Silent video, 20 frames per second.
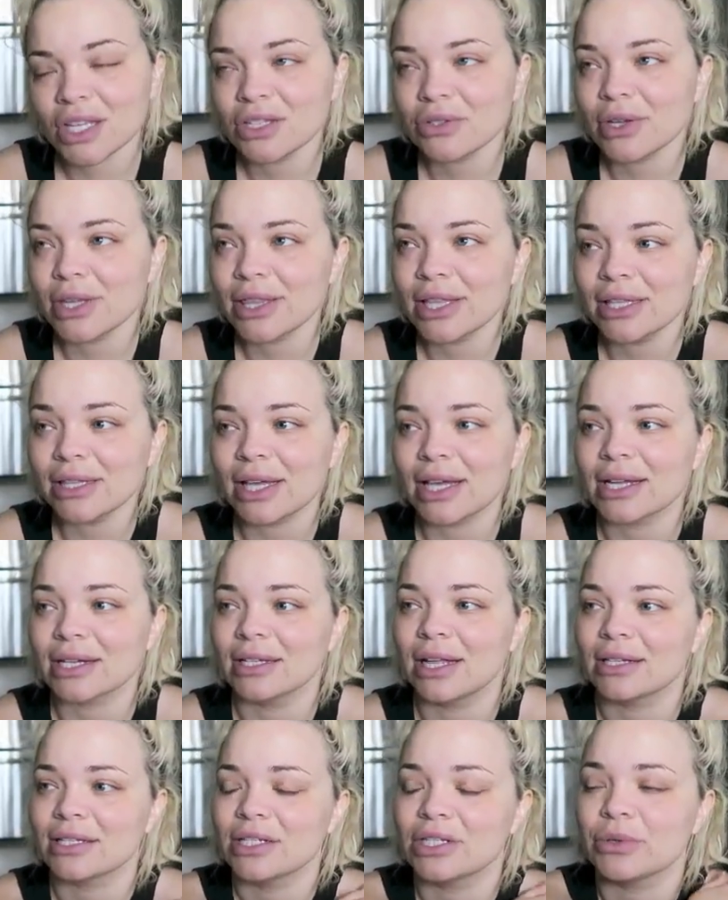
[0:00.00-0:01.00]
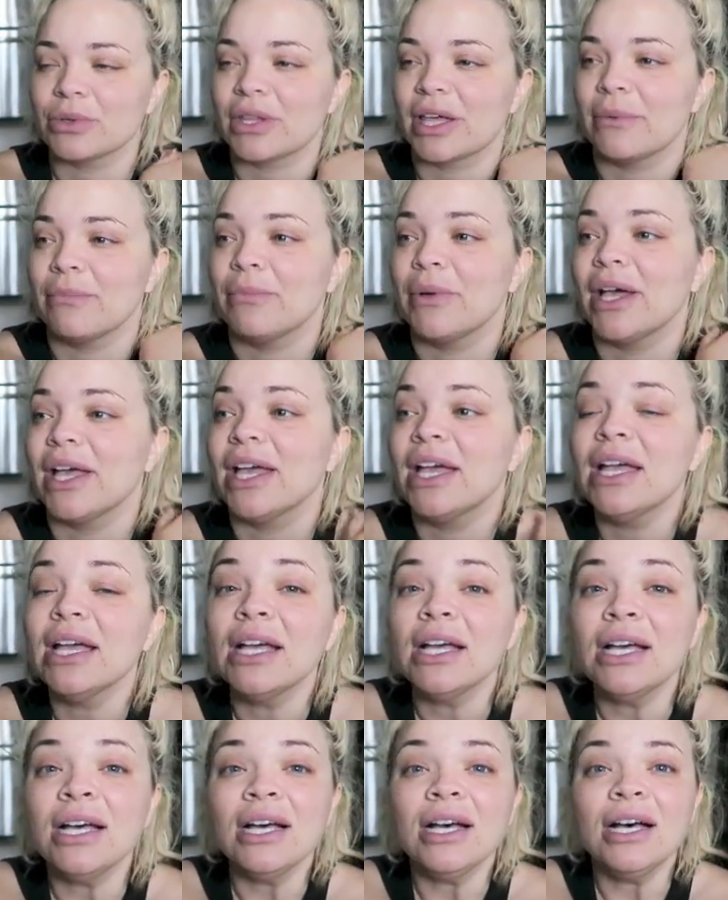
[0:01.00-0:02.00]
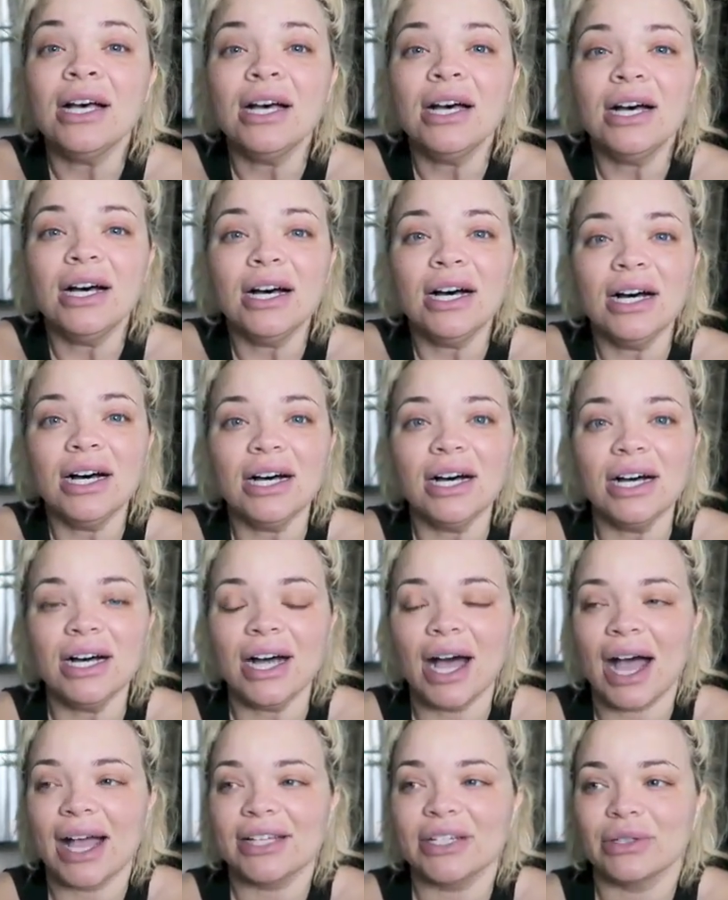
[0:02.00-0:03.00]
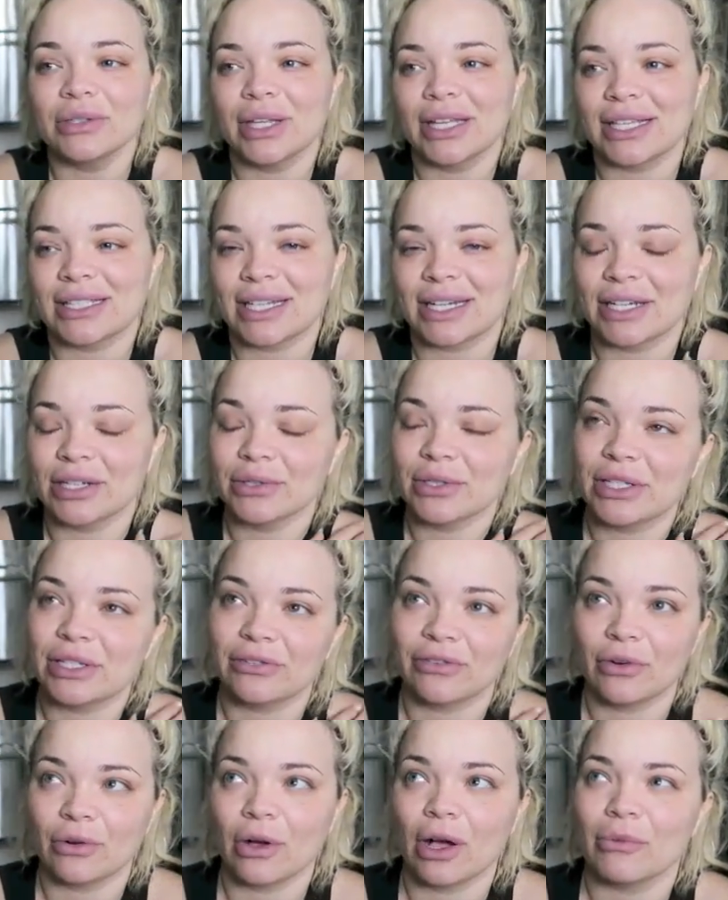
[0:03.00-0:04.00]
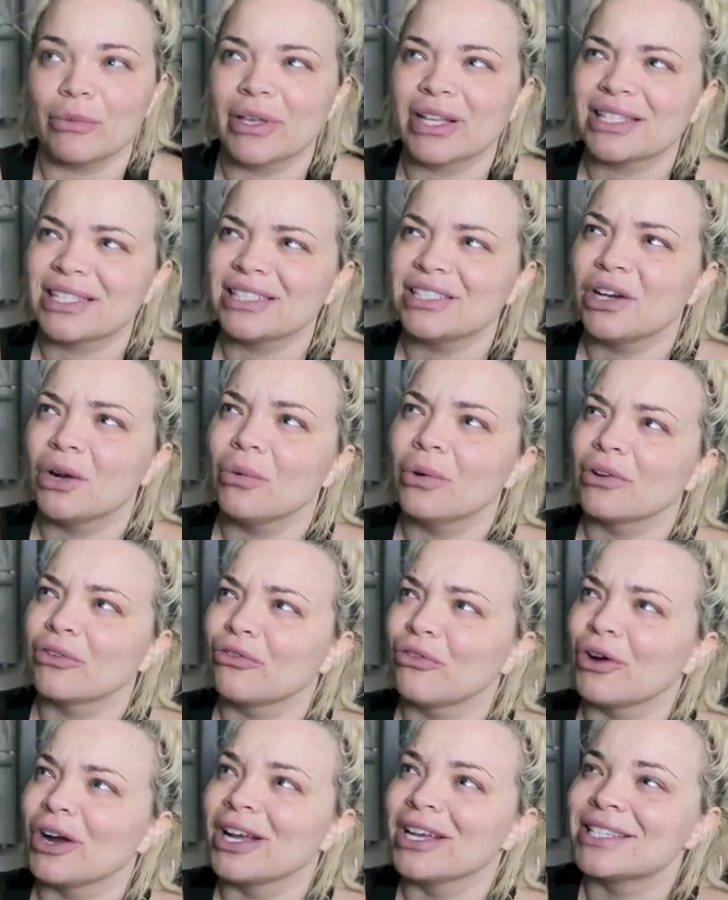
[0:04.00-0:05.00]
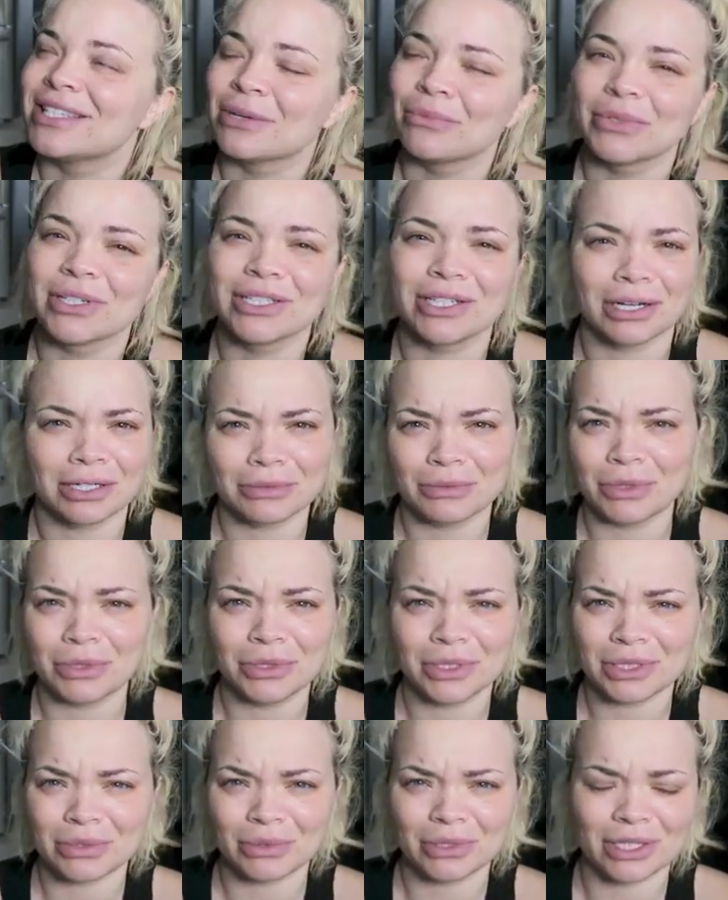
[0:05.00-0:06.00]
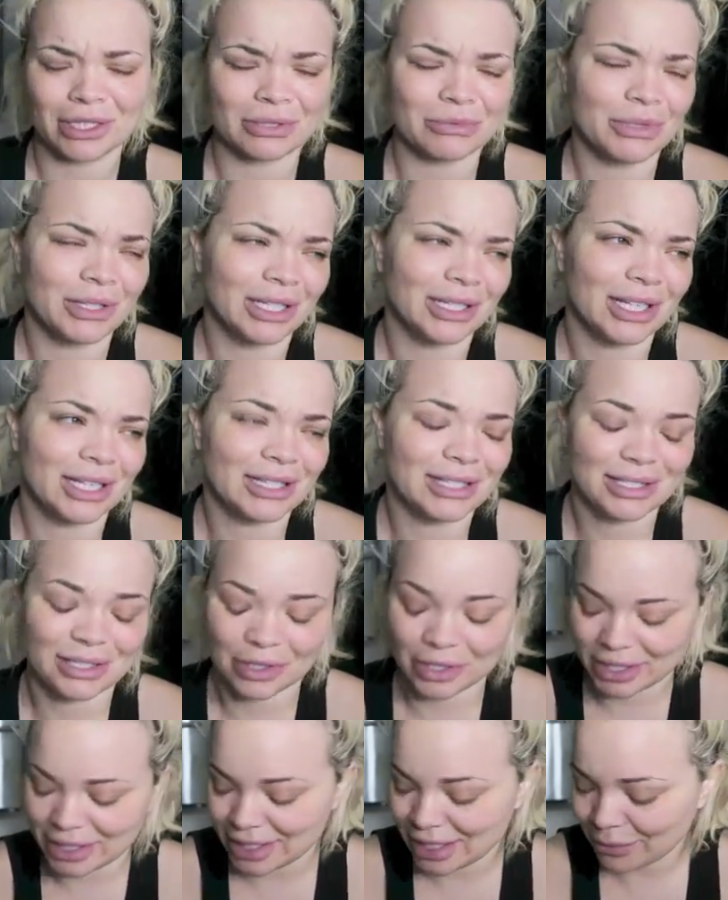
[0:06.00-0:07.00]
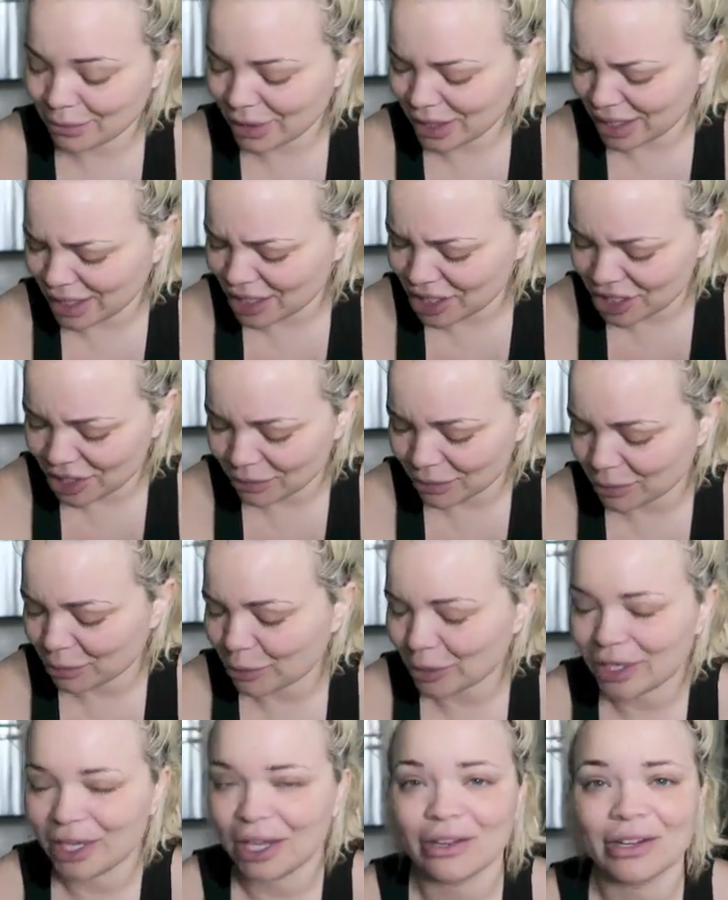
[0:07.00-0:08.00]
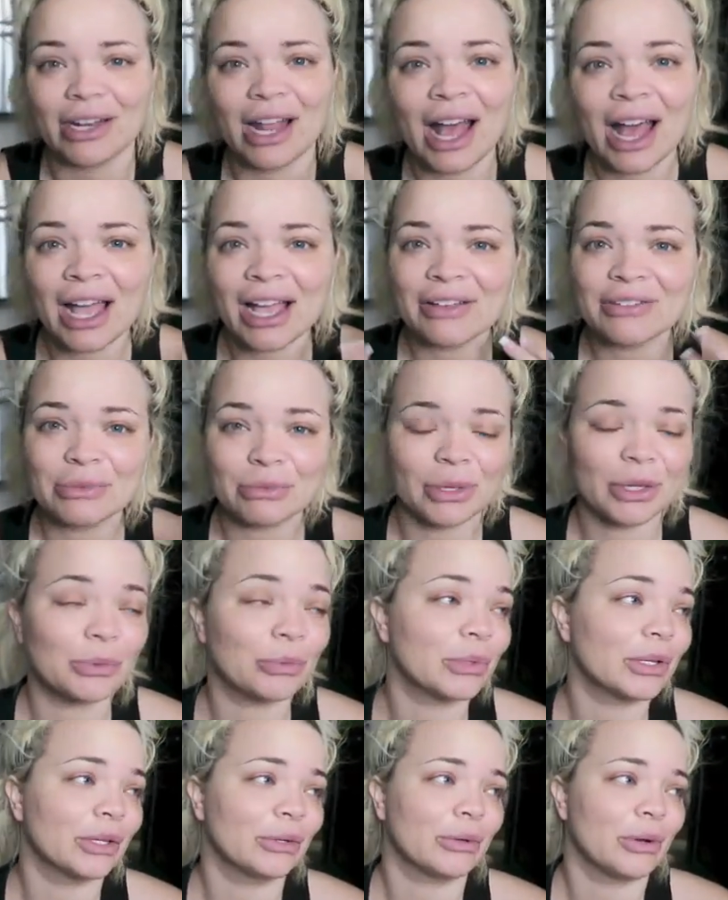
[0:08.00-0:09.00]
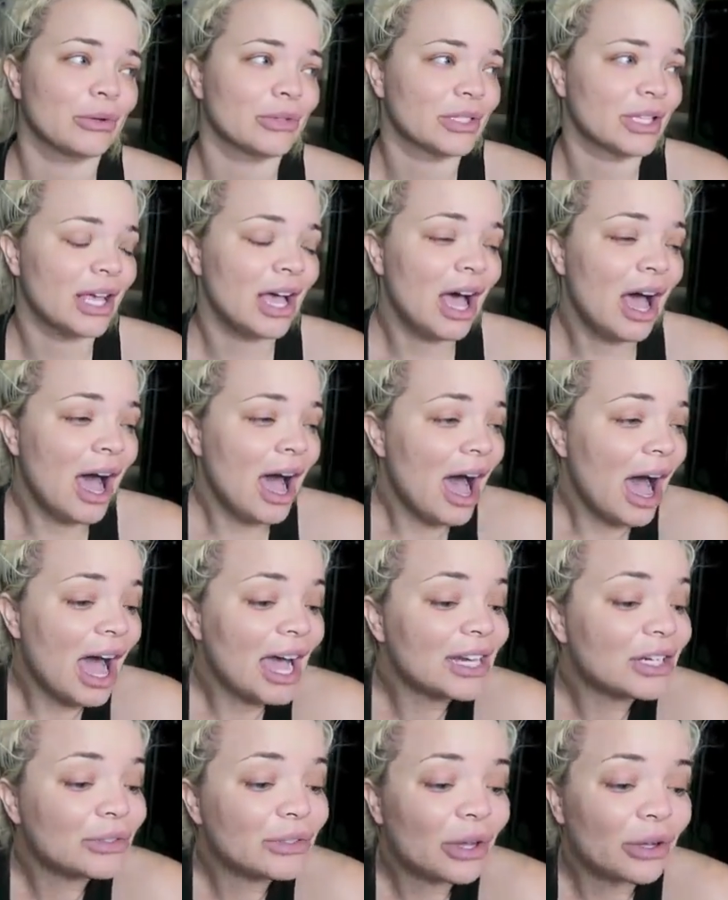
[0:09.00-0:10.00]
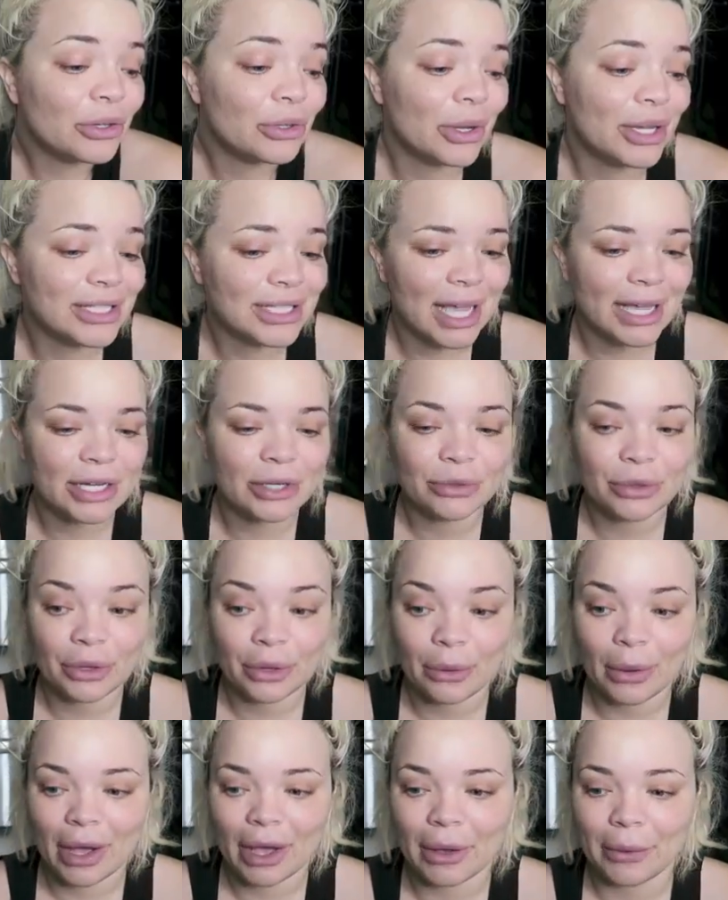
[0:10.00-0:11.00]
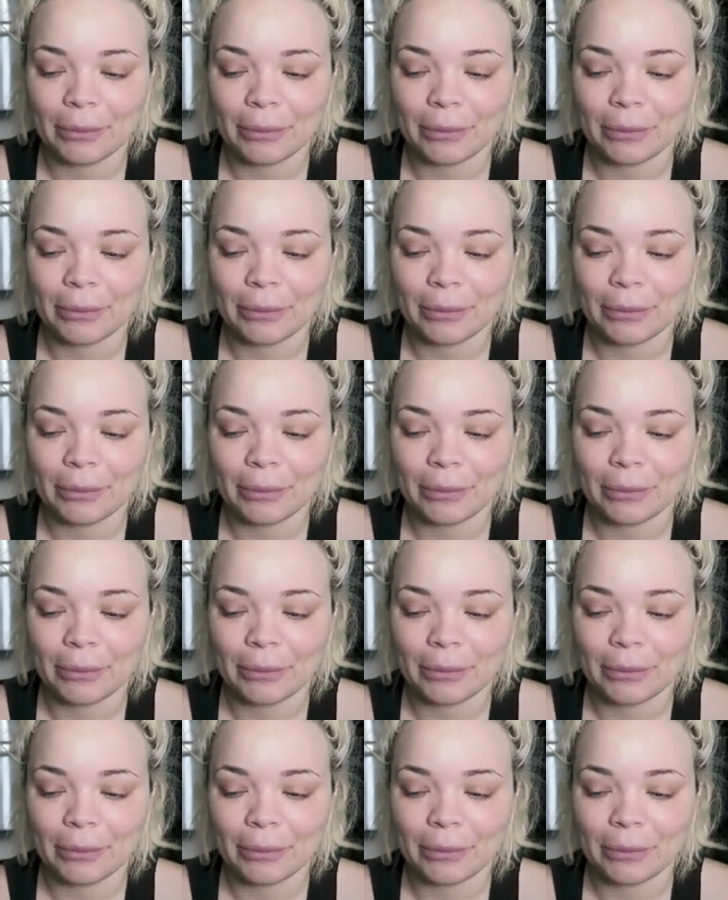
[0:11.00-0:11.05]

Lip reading: So I think that had a lot to do with it. But I don't, like I said, I don't need a phone call because I don't want to force someone to talk to me who doesn't want to talk to me. Like, that's crazy. I'm like itchy. I'm like breaking out on hives. I'm like really gross. I don't know, you guys. I don't know.